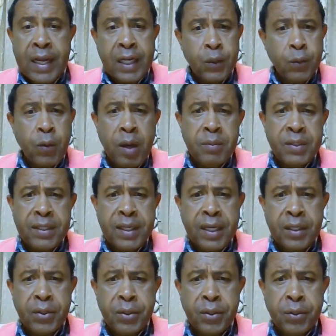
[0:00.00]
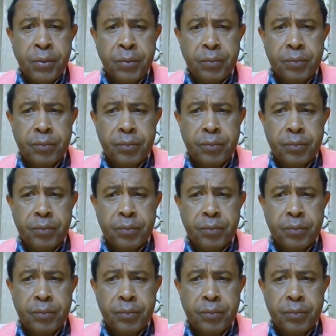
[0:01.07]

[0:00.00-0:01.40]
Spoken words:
that's why I'm saying to you,